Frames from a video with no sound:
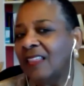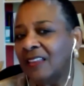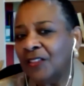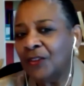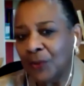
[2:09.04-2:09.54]

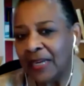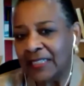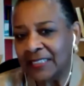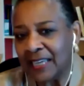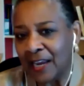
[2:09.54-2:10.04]
And then the
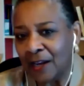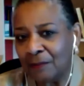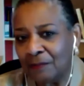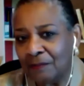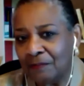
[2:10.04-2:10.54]
rains
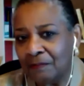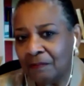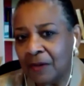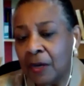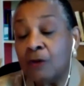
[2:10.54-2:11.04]
came.
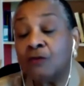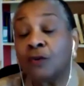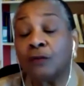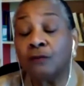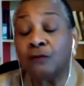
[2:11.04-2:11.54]

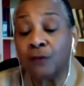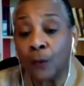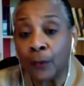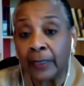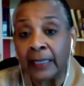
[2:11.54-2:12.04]
For
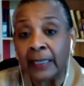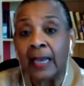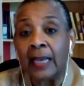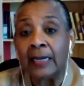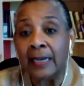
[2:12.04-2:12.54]

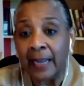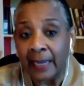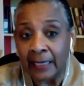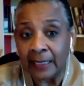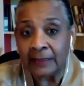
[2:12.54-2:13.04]
40
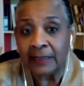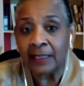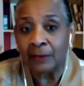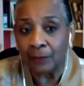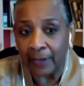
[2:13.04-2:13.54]
days
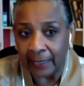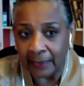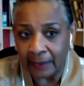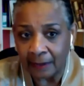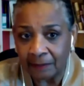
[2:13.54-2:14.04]
it
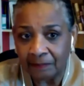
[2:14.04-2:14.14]
rained.